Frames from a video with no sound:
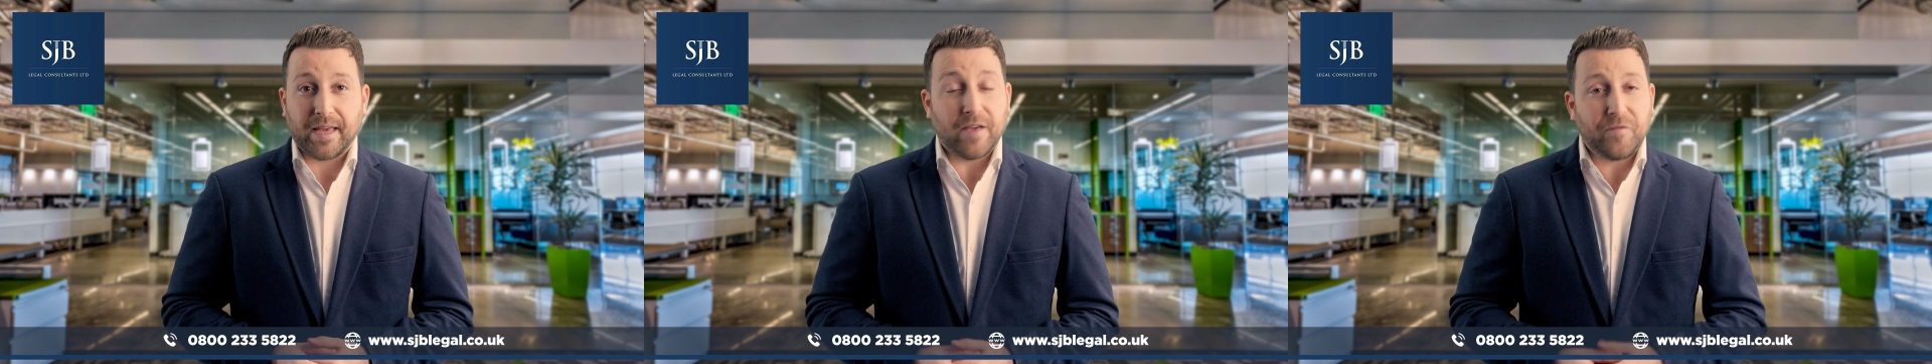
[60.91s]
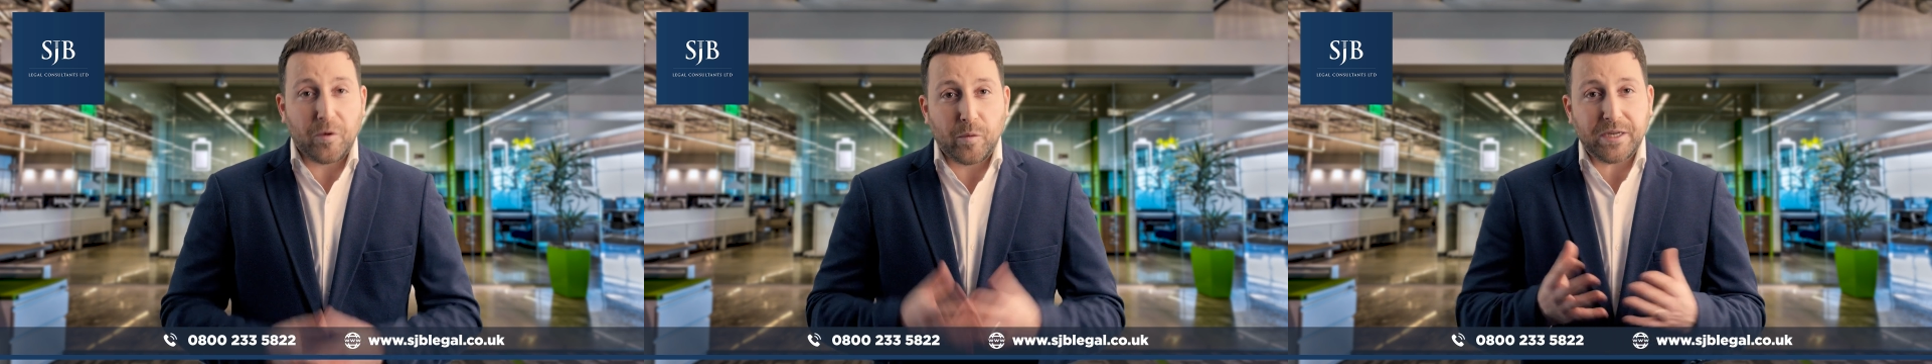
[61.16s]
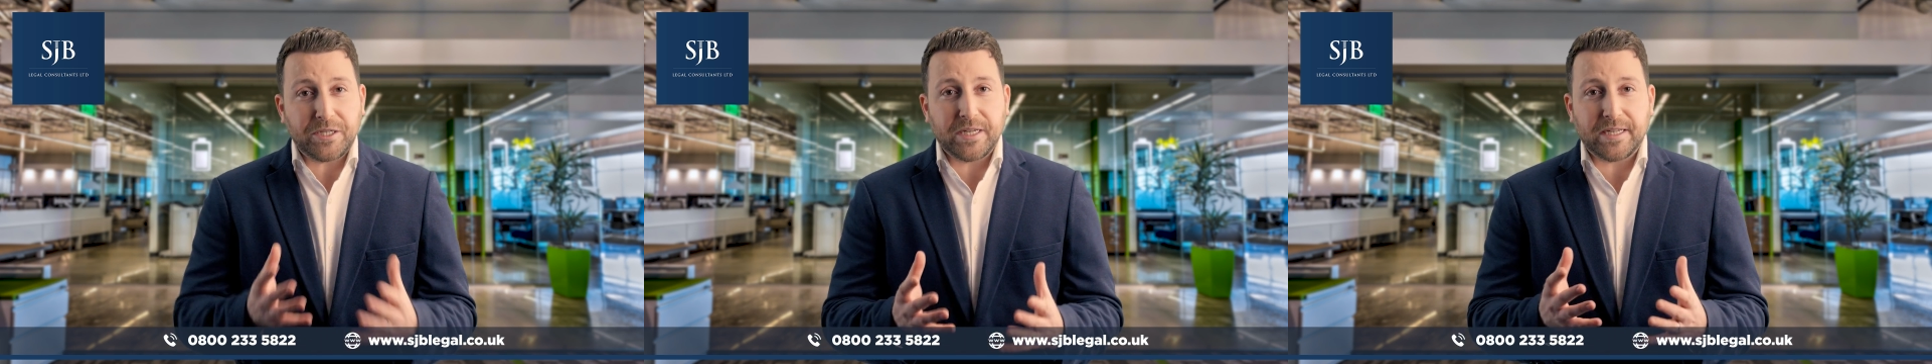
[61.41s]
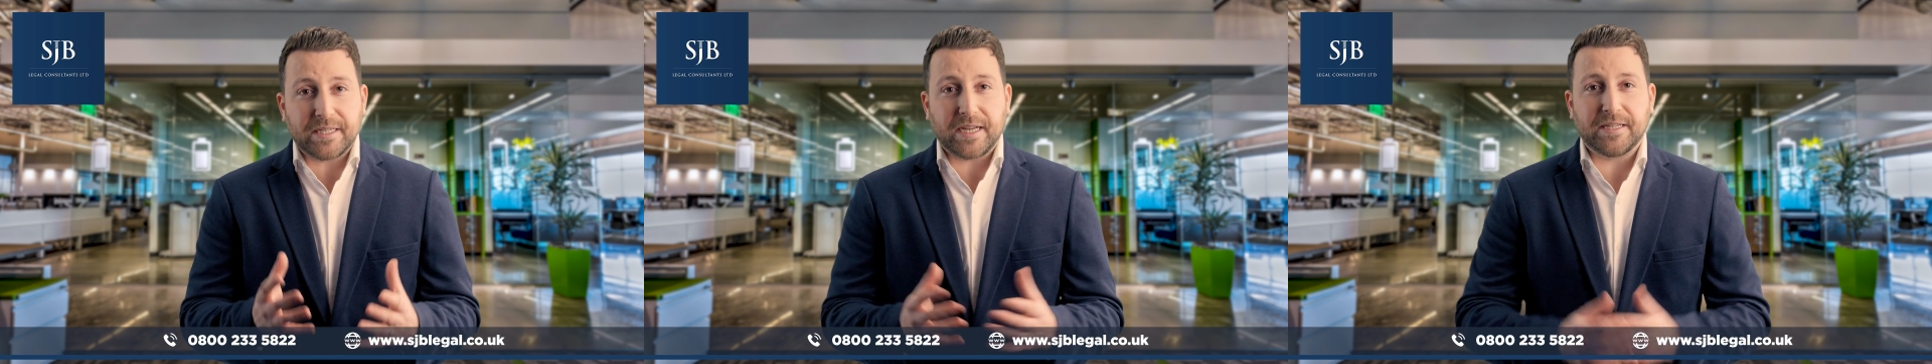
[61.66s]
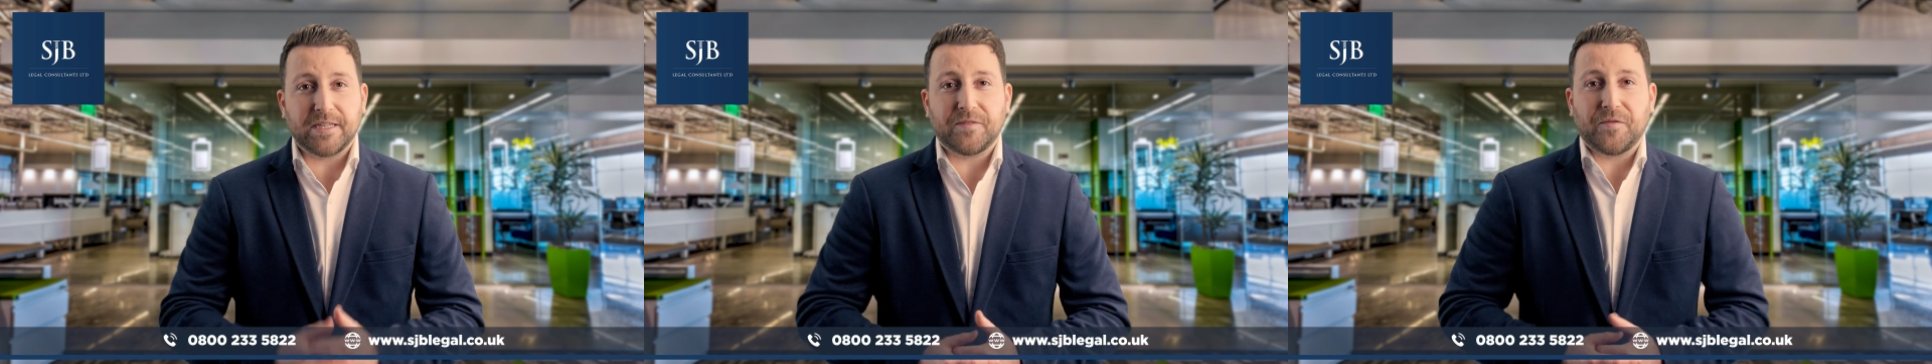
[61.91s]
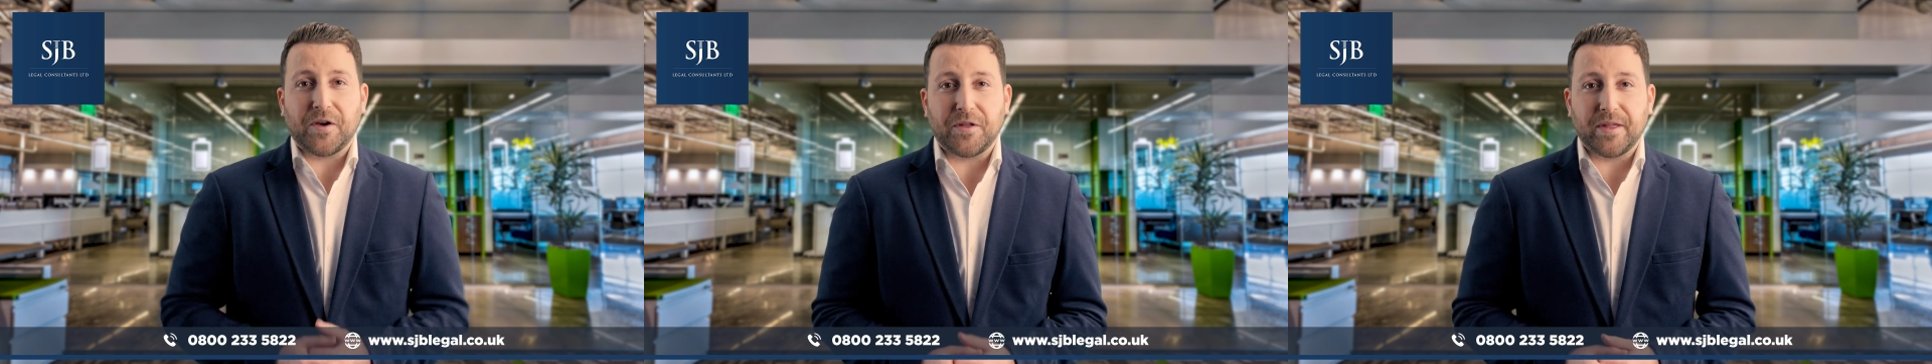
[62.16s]
If you wish to discuss this
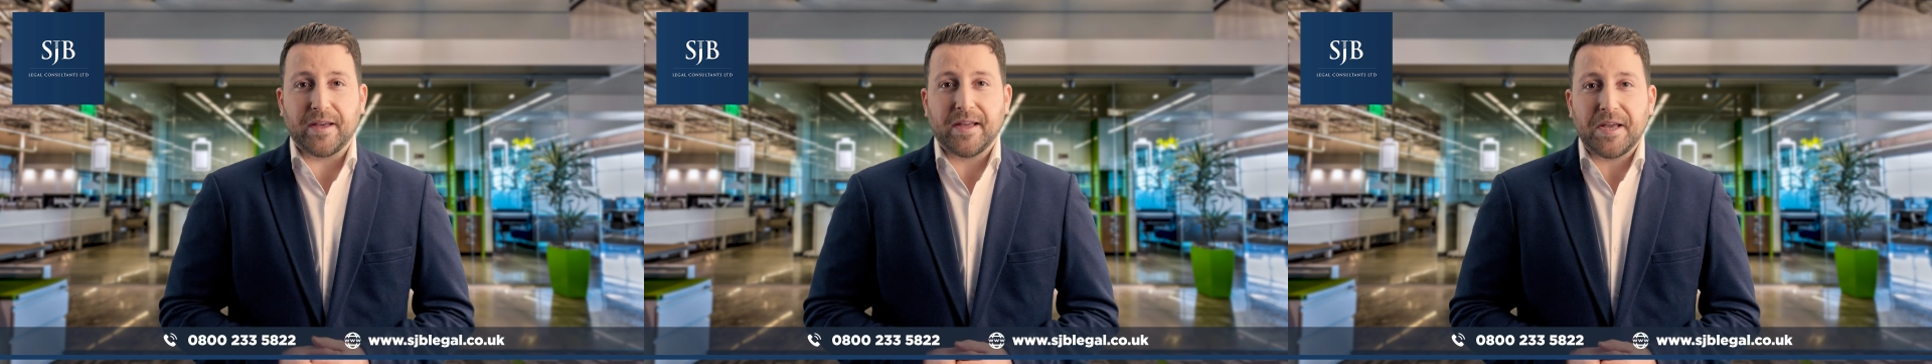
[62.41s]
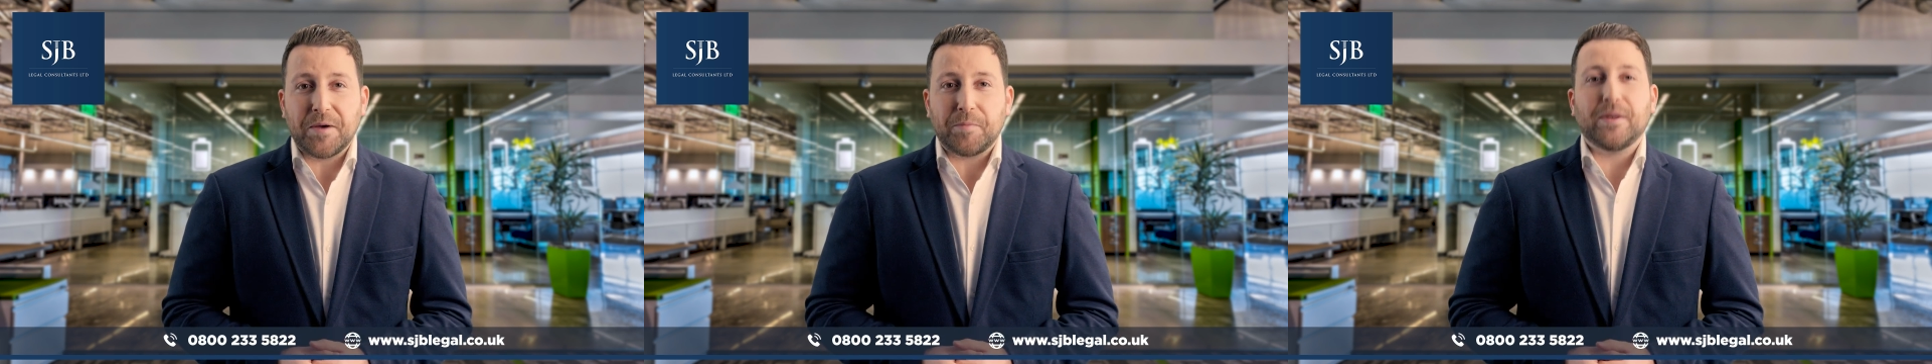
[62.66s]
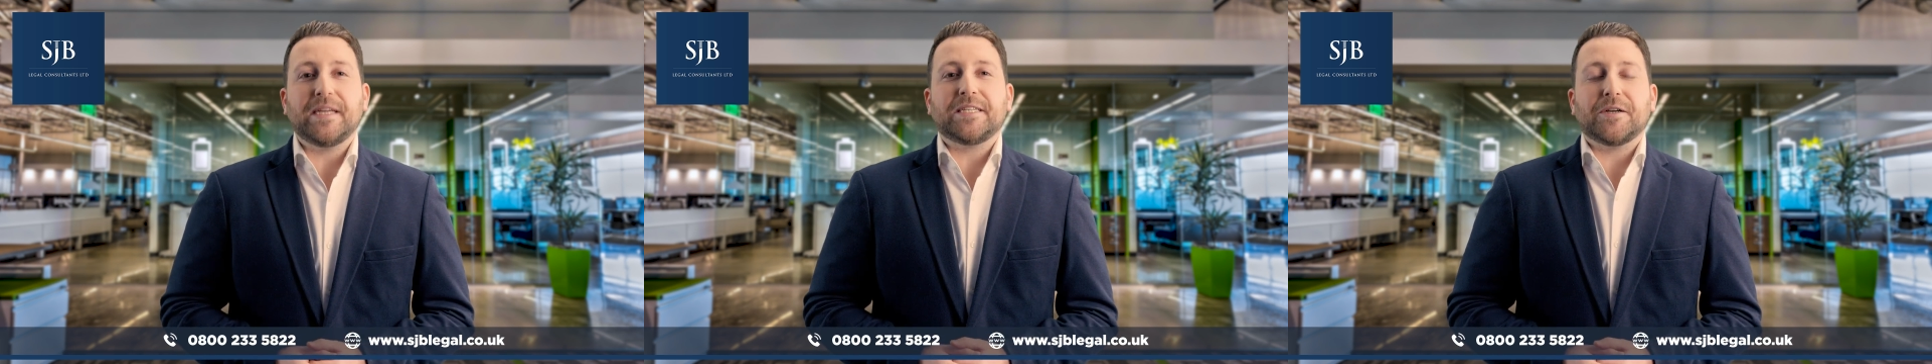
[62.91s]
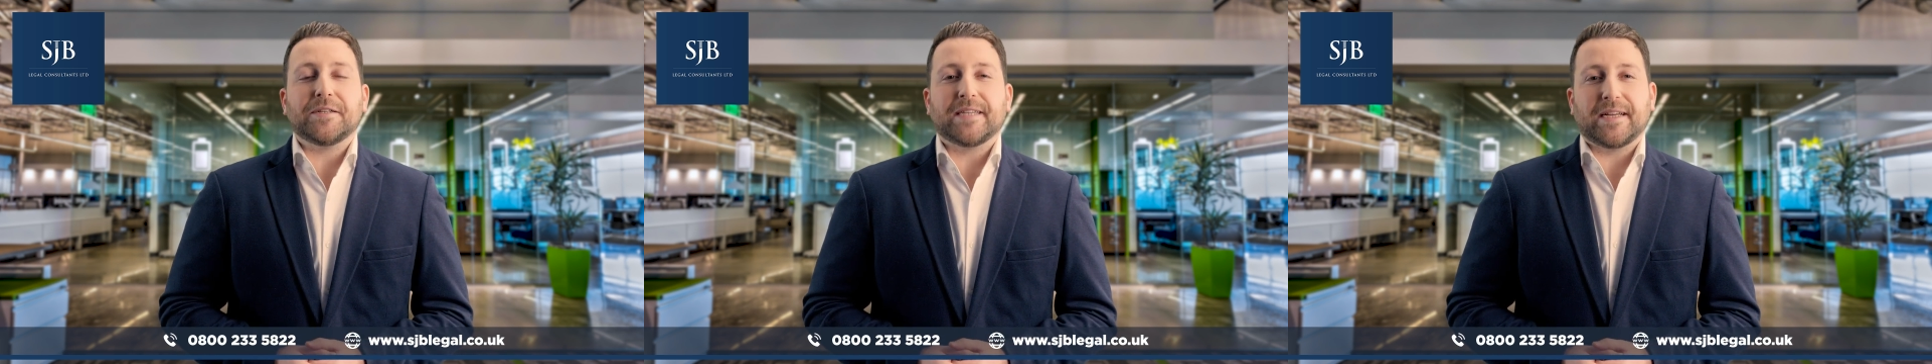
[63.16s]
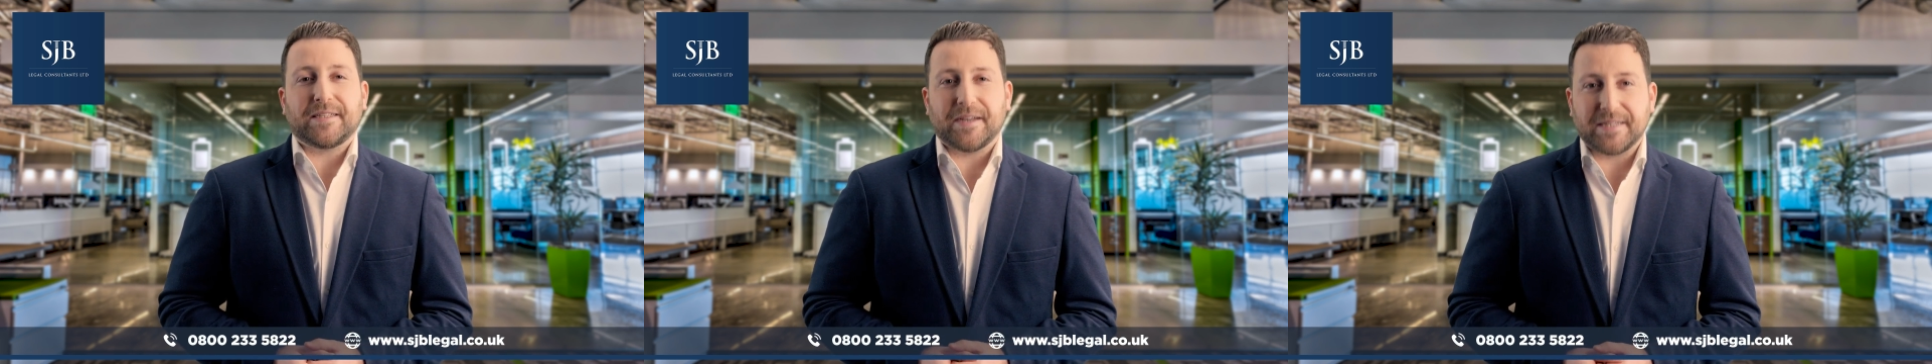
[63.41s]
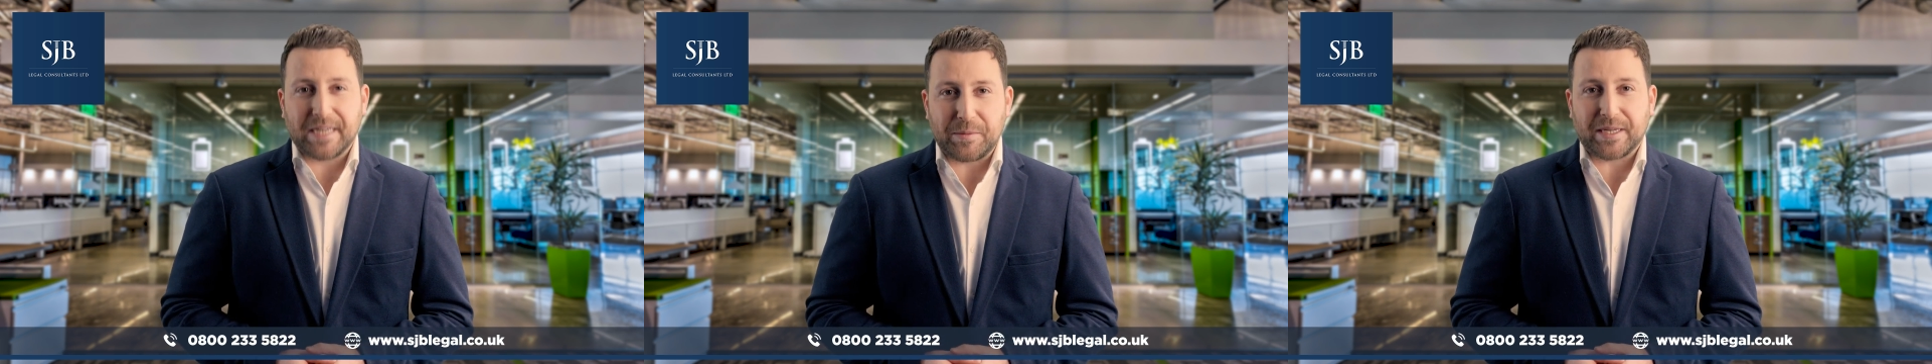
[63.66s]
further, please contact
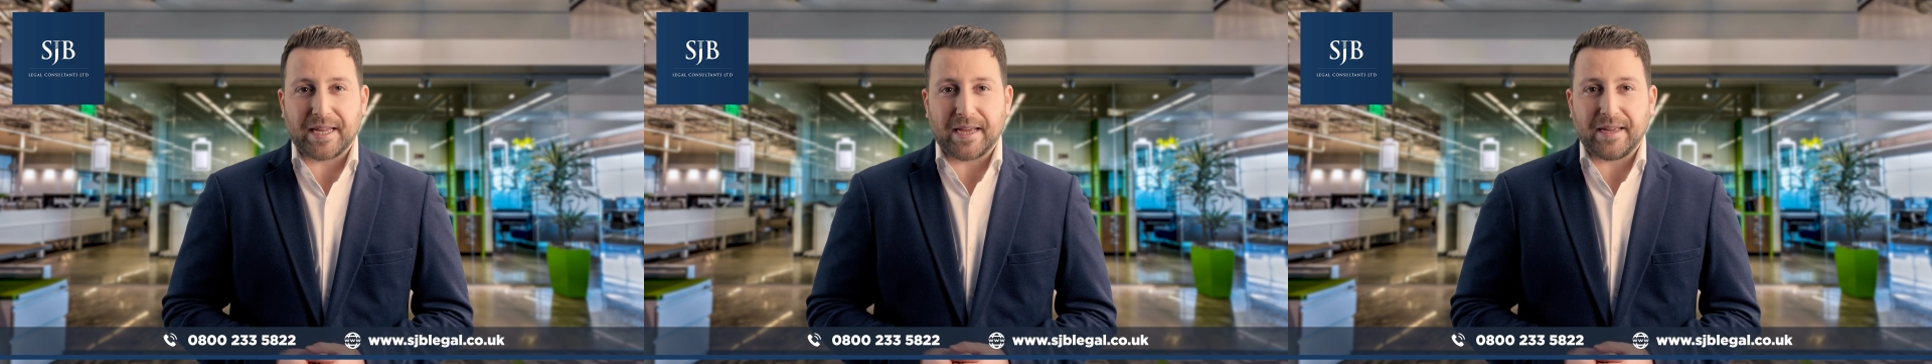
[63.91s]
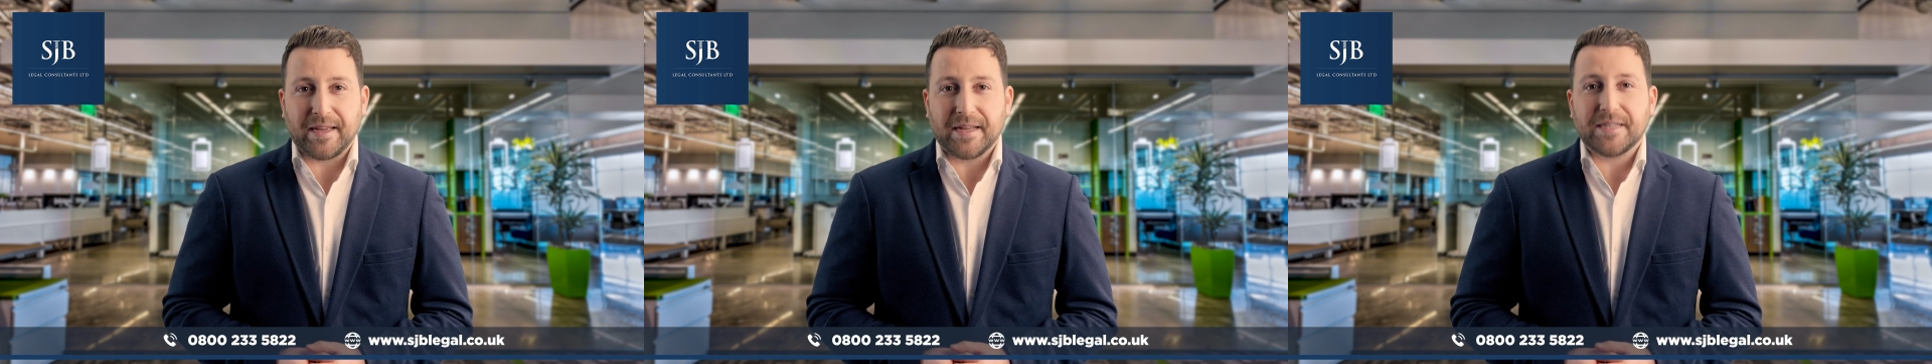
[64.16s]
our team today